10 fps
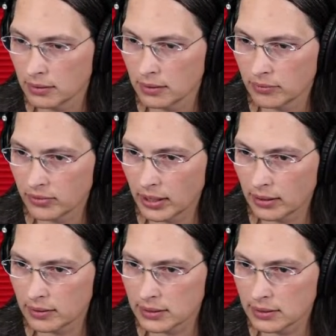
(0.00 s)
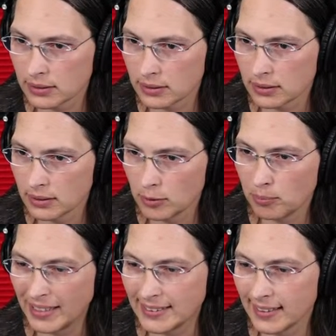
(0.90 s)
forgetting this.
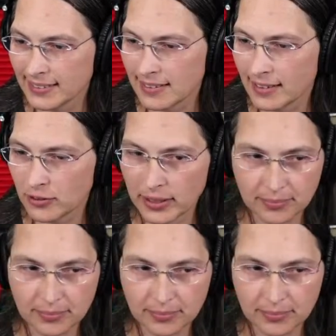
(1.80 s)
Make test, that's right.